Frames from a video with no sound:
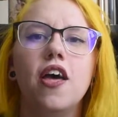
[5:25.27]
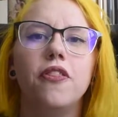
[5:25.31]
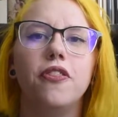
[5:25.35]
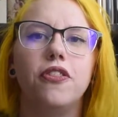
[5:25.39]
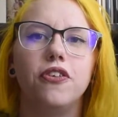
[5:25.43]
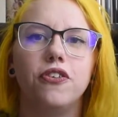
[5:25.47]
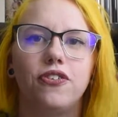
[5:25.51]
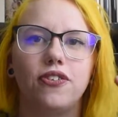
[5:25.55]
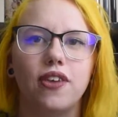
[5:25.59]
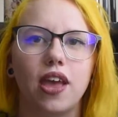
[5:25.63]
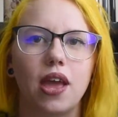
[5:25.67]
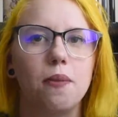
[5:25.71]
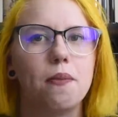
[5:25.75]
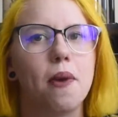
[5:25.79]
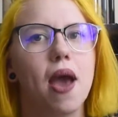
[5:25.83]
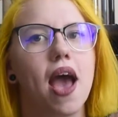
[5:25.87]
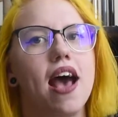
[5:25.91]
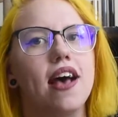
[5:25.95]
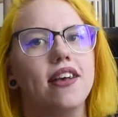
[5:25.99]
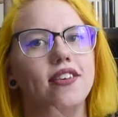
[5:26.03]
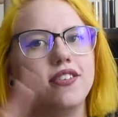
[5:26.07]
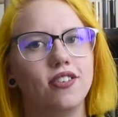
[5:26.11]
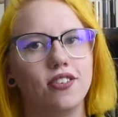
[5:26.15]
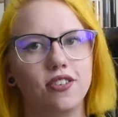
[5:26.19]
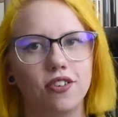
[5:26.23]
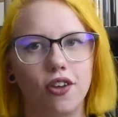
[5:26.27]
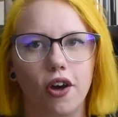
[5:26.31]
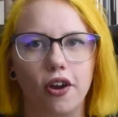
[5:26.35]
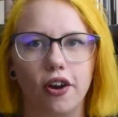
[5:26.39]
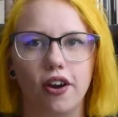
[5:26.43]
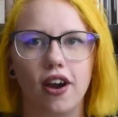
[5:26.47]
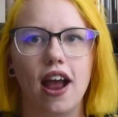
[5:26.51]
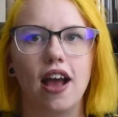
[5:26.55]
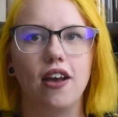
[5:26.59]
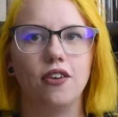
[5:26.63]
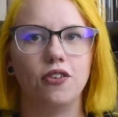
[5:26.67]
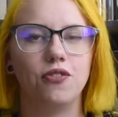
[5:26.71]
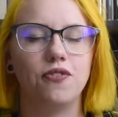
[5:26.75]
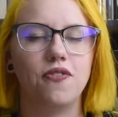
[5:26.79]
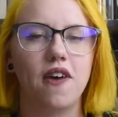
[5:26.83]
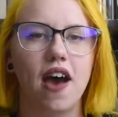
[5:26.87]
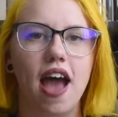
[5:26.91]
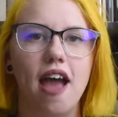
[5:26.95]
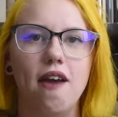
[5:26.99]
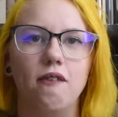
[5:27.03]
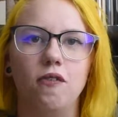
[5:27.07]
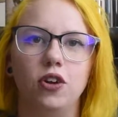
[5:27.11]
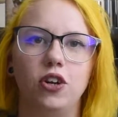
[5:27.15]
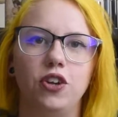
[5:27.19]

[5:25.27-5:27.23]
the same as Slaughterhouse-Five,